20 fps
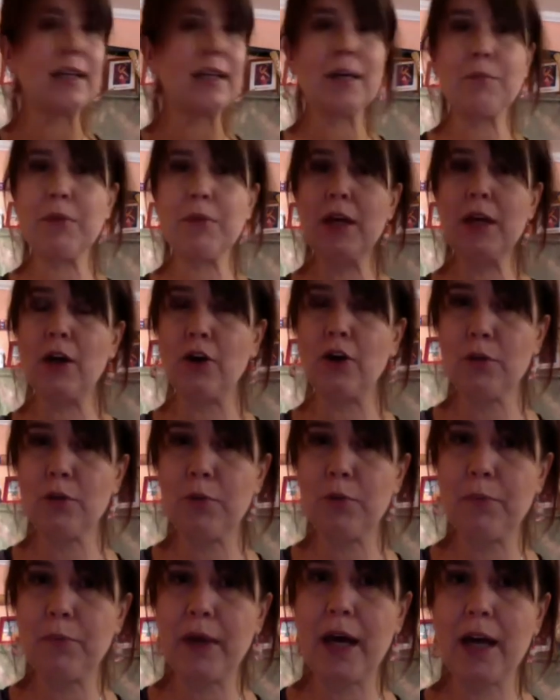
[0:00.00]
can be a
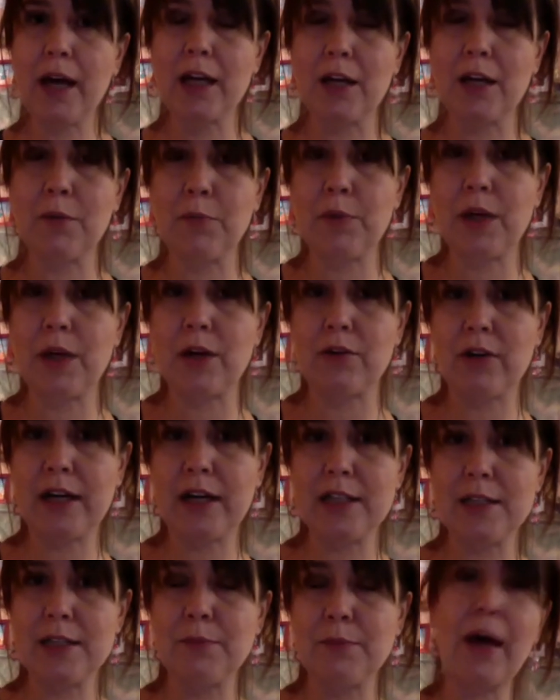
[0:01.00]
herbal bag. It can be a
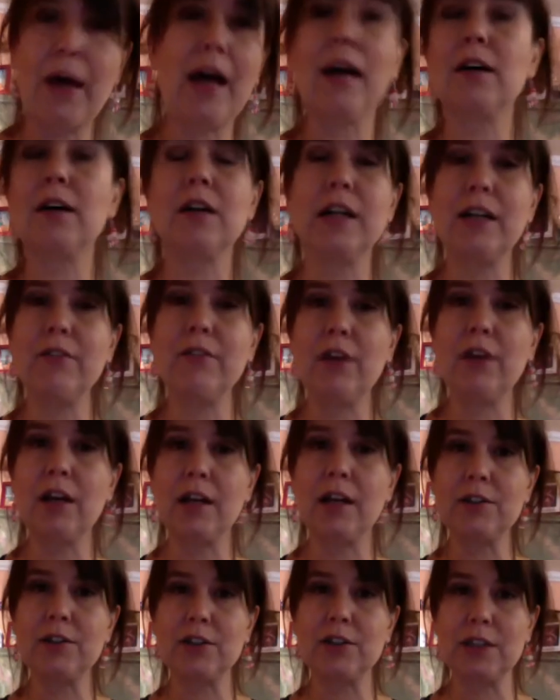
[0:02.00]
rice bag, even
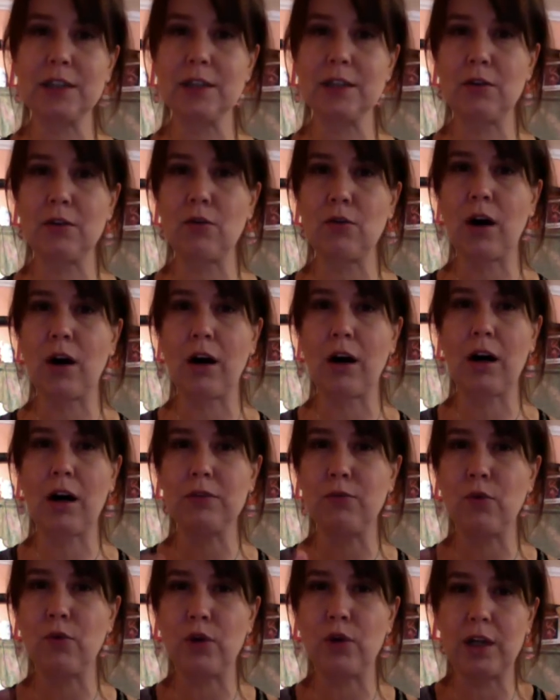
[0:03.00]
like just, a hot
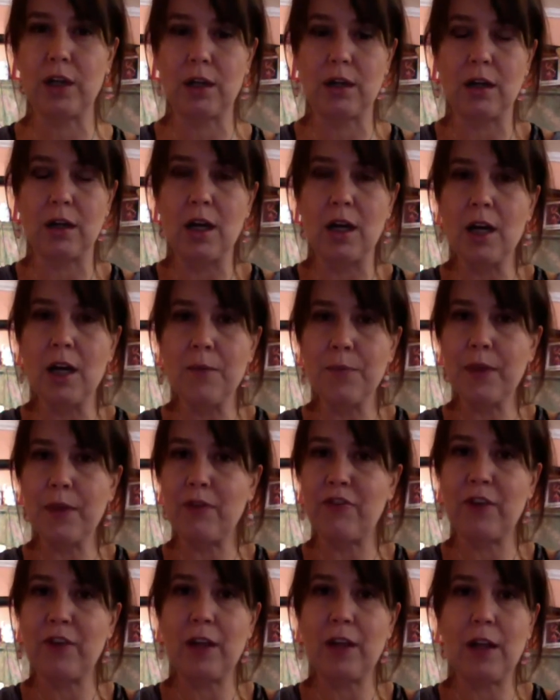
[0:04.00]
water
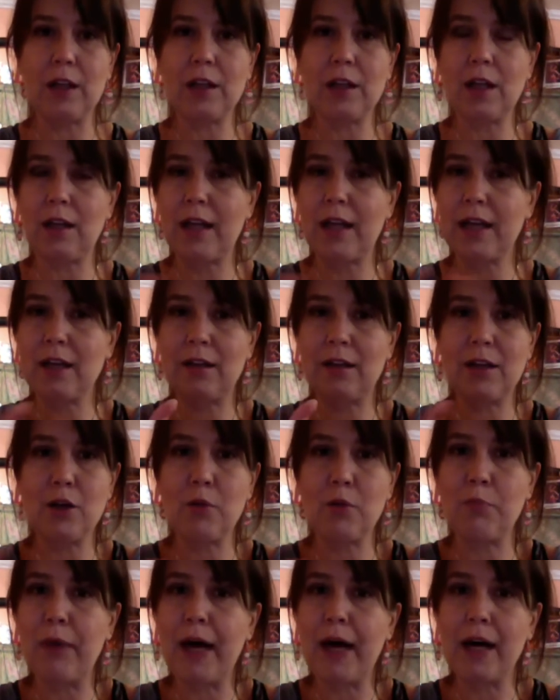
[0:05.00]
filled like a
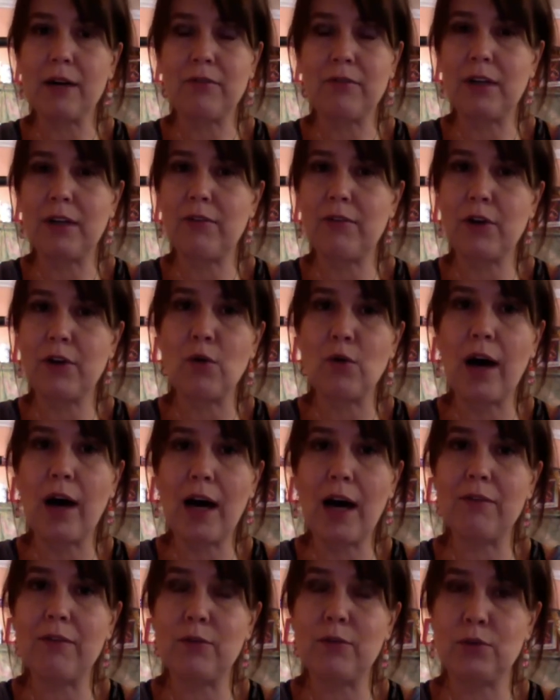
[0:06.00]
little bag, whatever you
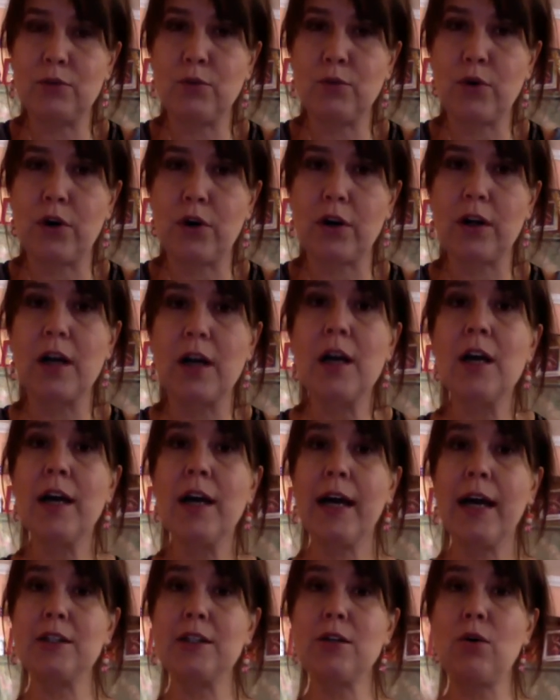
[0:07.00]
have would work.
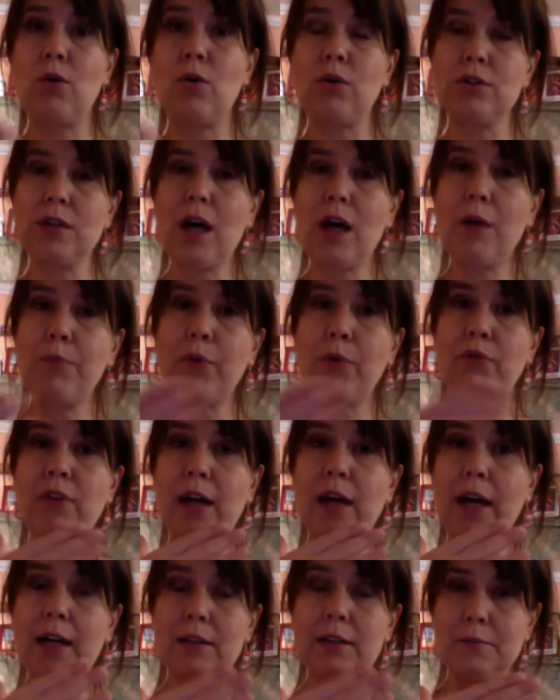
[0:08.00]
And so on top of
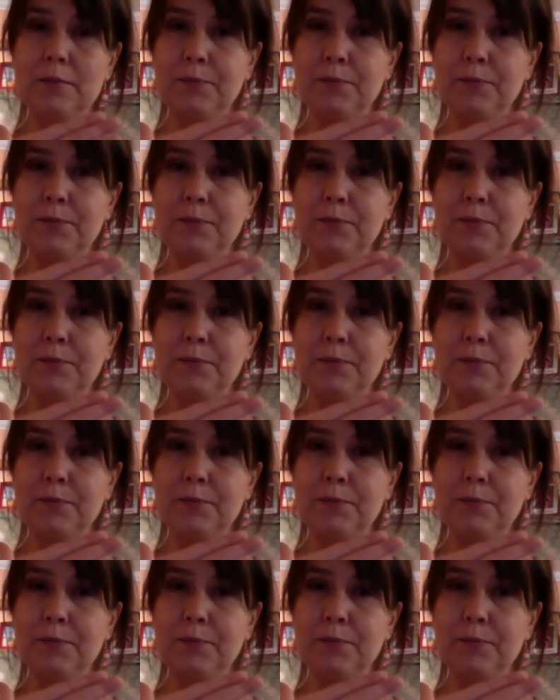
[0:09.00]
that,